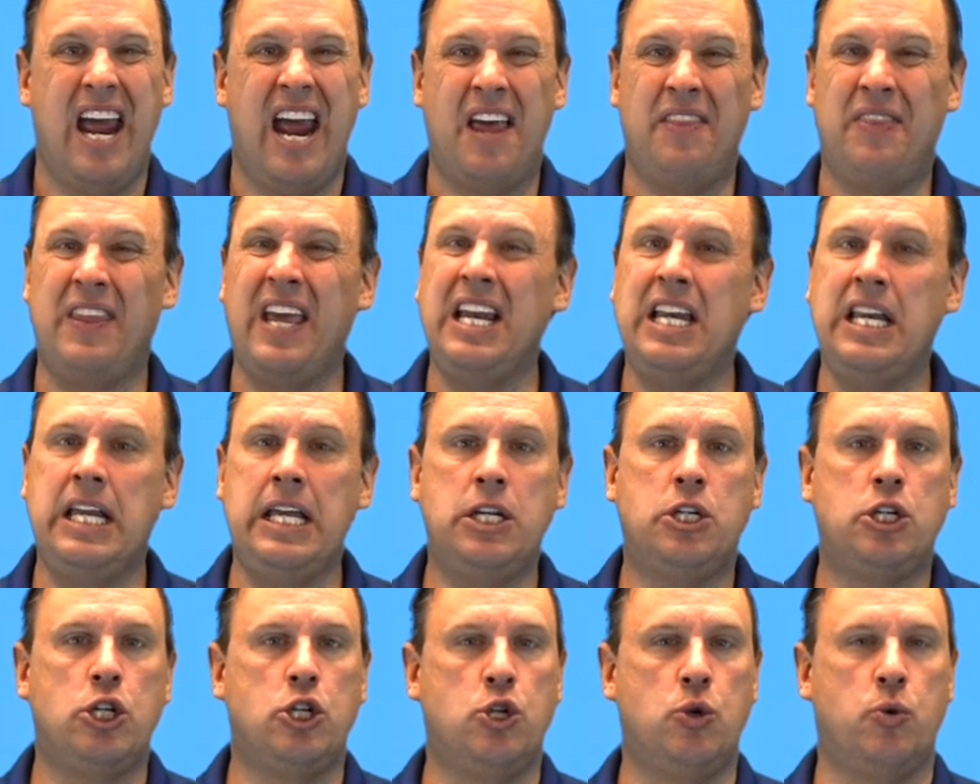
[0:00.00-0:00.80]
And they
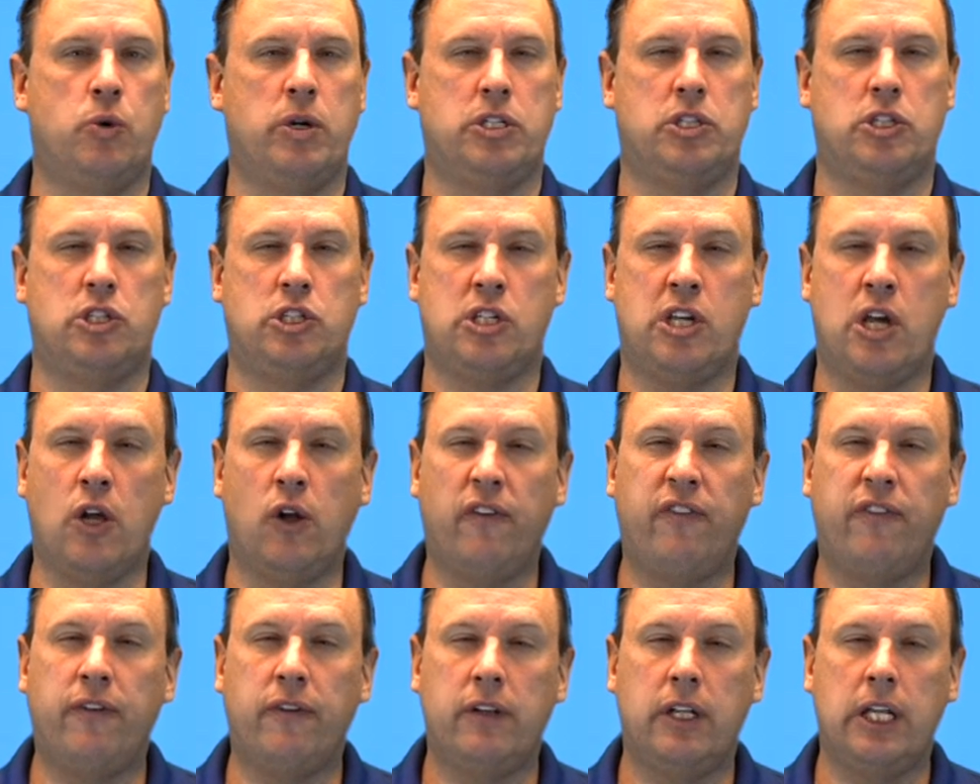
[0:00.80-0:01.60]
need to do it
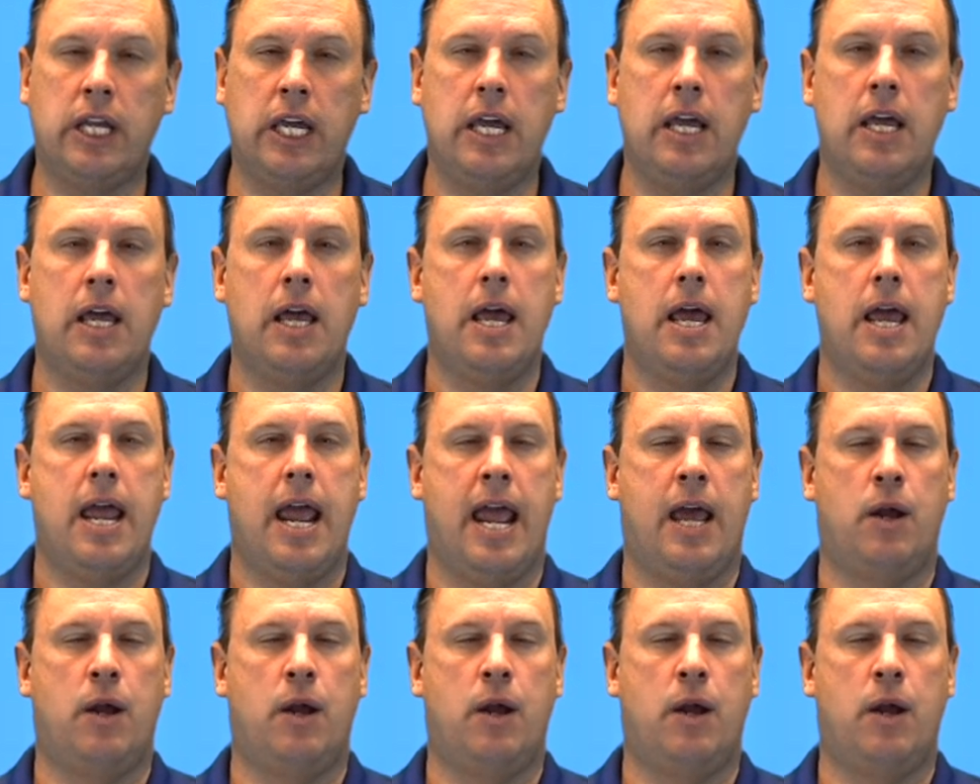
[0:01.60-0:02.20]
skillfully